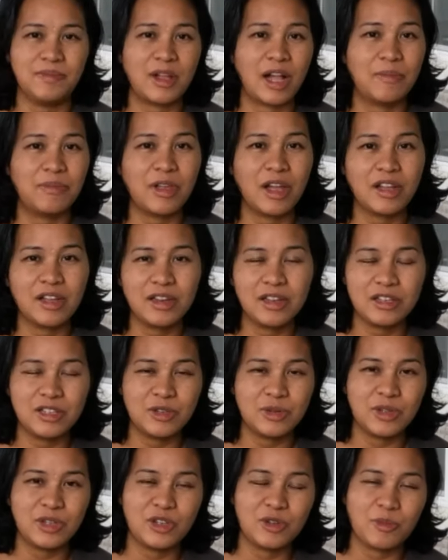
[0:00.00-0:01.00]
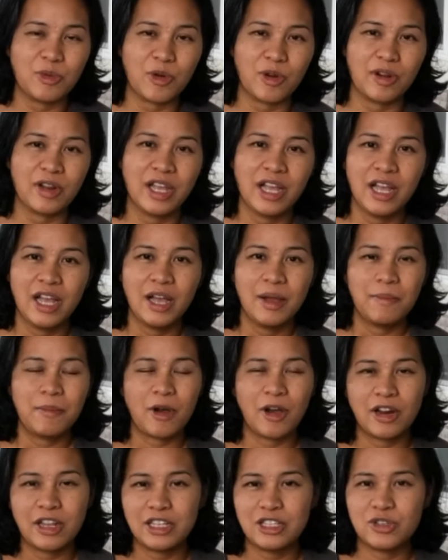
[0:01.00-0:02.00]
I'm not going to do a newborn
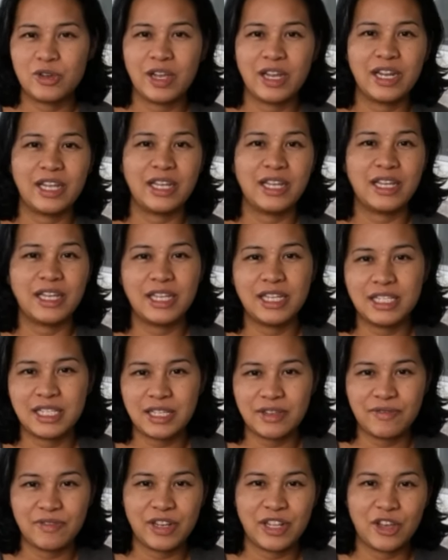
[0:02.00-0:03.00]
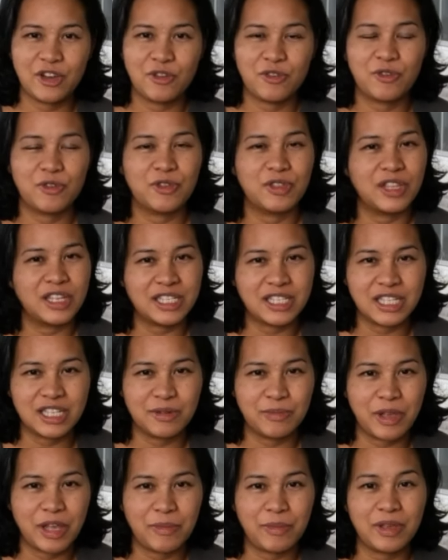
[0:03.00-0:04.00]
potty training EC video for this
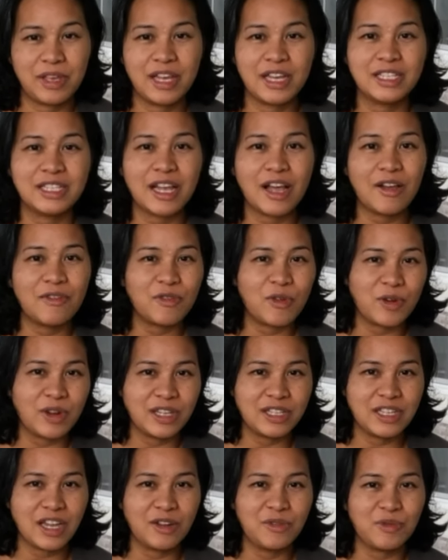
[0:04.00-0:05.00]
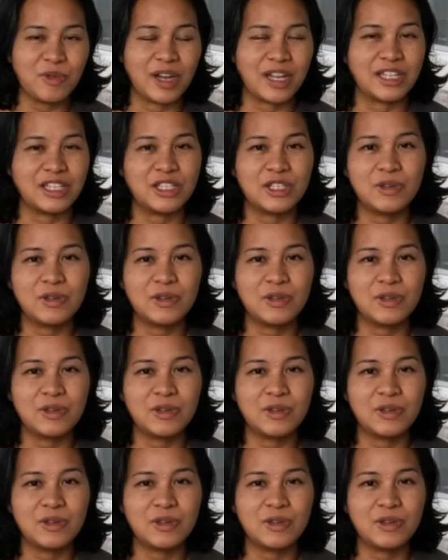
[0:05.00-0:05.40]
little baby because I've already done one.